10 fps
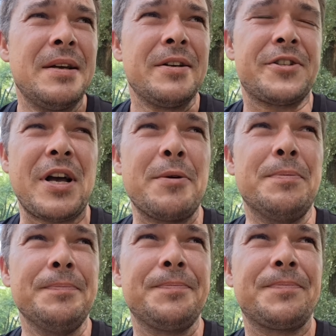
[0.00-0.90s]
So,
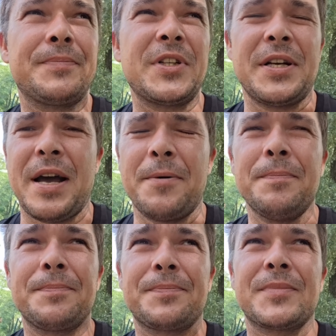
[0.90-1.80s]

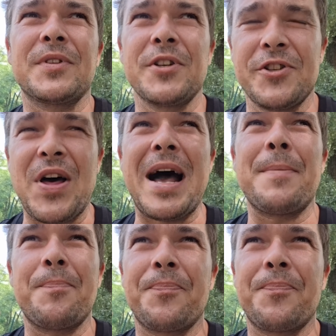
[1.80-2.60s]
there's that.